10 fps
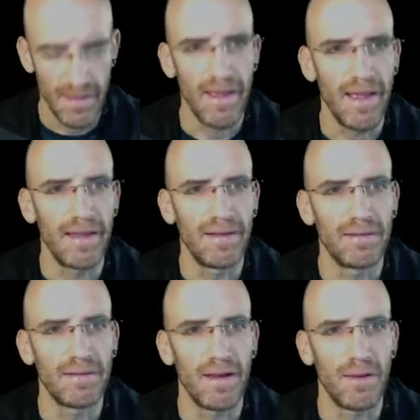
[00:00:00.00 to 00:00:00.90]

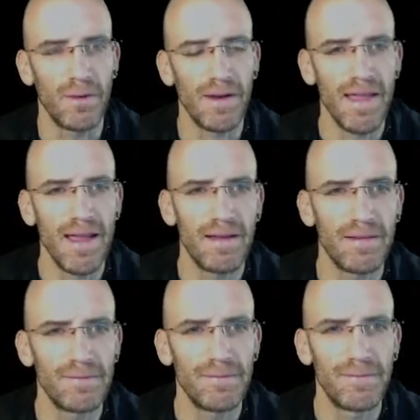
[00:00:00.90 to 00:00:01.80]
And what I
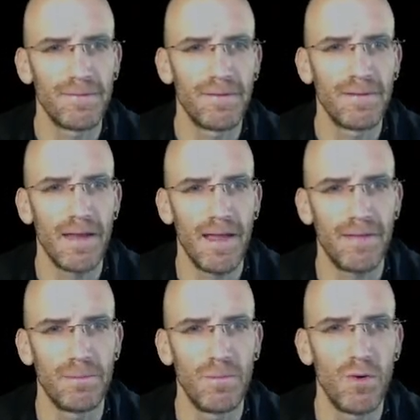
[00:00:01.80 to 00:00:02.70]
have at
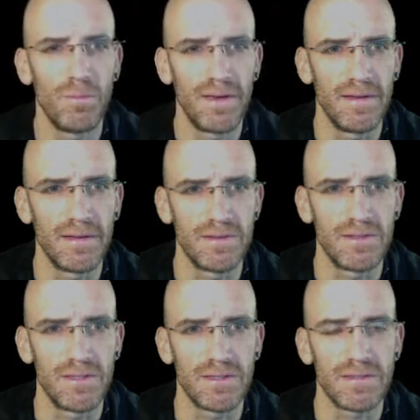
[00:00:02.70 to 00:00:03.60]
the moment is
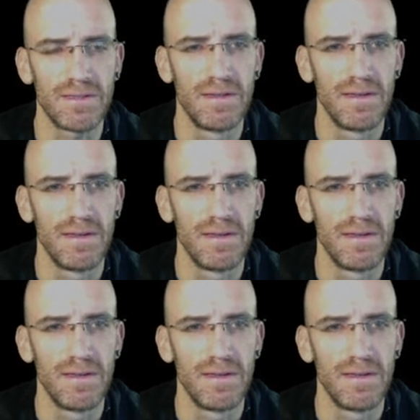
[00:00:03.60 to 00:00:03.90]
just